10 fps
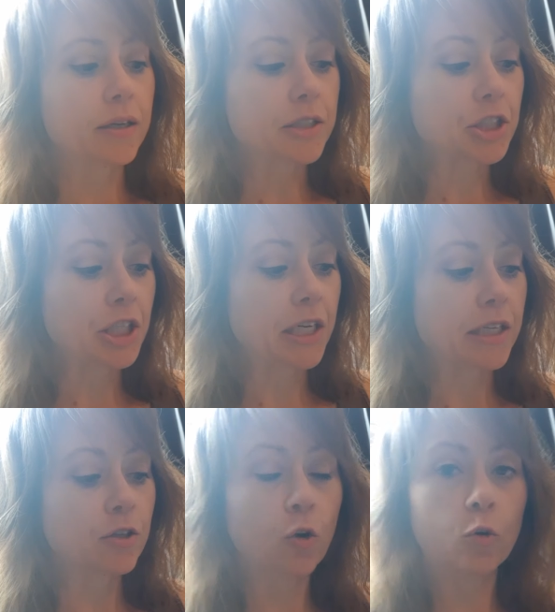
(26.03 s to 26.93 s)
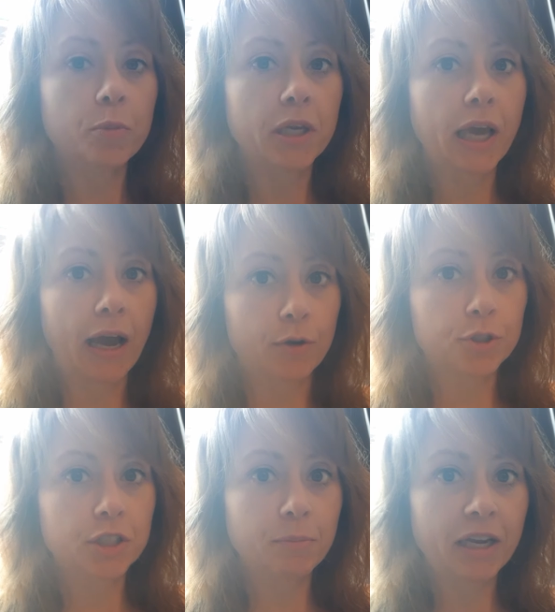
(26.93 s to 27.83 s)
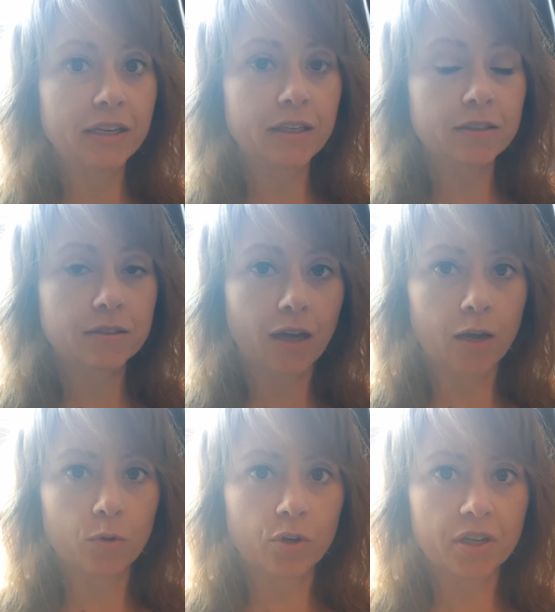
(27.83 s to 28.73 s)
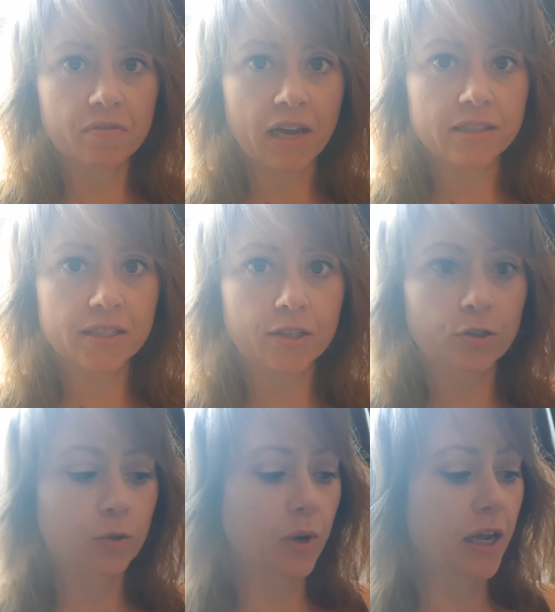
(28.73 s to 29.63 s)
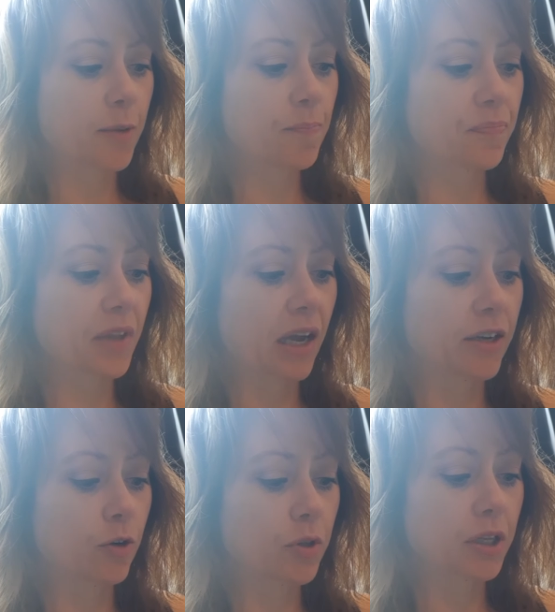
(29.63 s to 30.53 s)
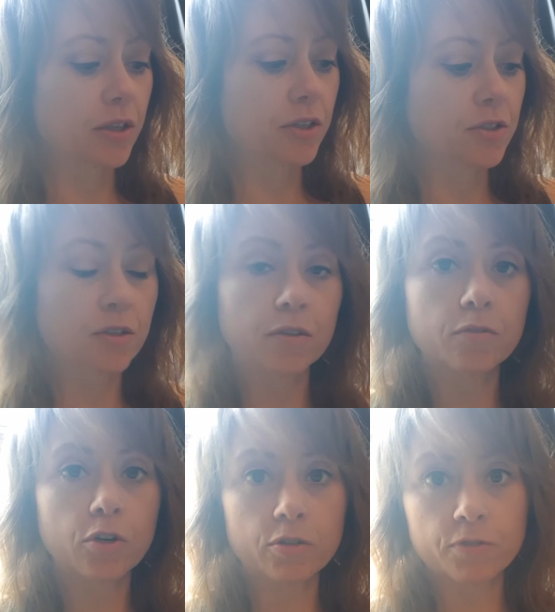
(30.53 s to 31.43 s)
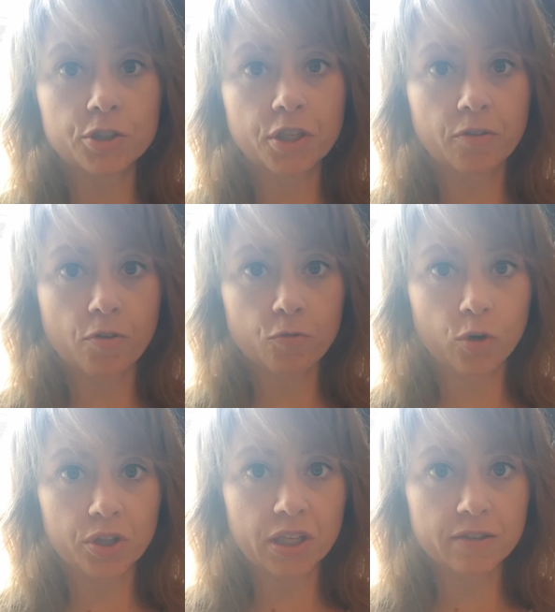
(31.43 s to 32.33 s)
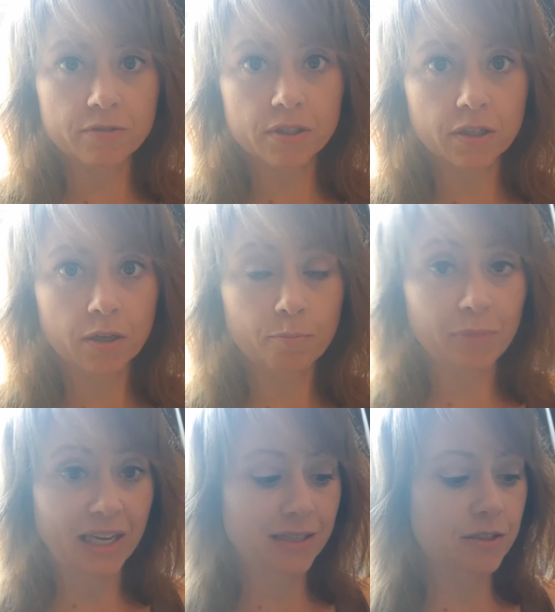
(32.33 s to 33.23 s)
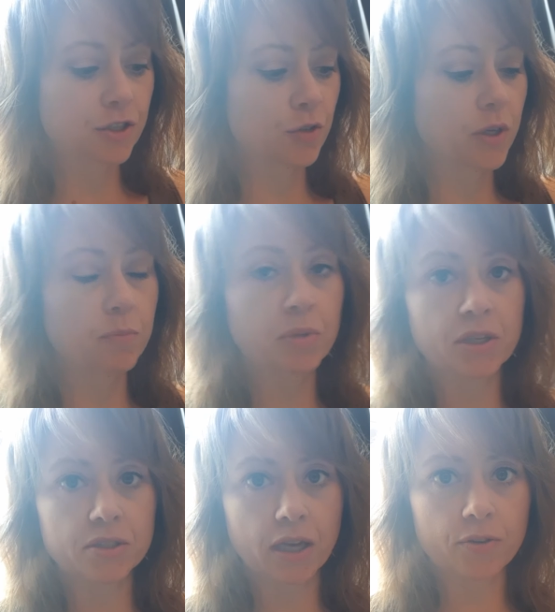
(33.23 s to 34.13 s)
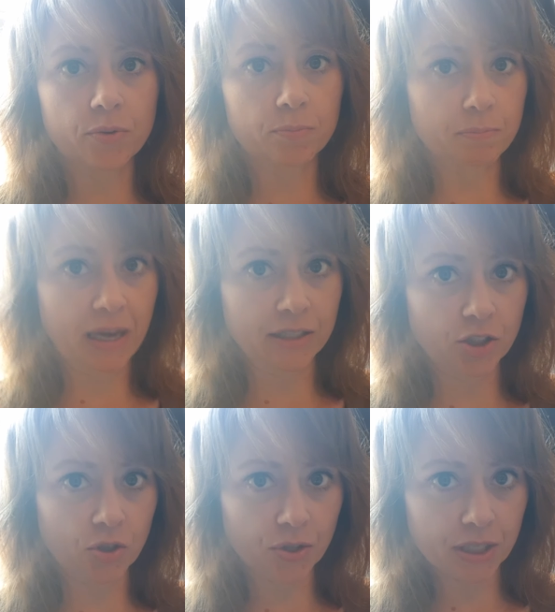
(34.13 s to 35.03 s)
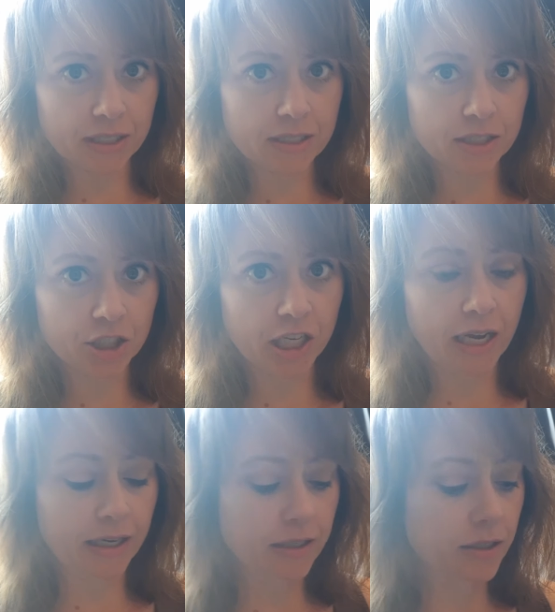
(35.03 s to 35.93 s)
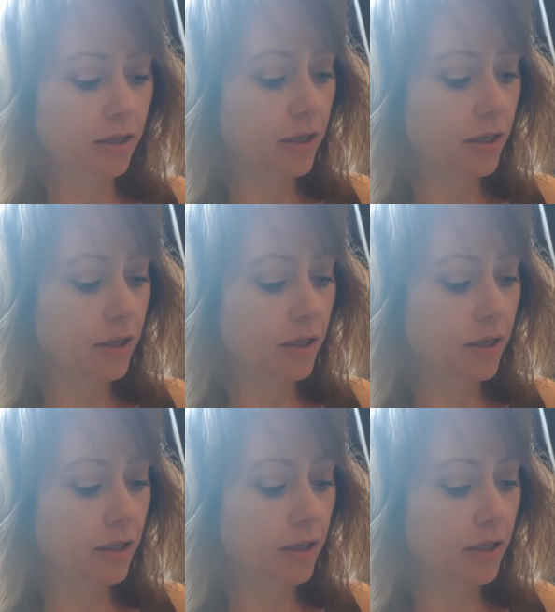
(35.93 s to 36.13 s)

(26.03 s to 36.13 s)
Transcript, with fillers: She told me how she made it. I won't give that secret away. I know that there's a her version of a Four Thieves base to it, but there's other magical things that she added.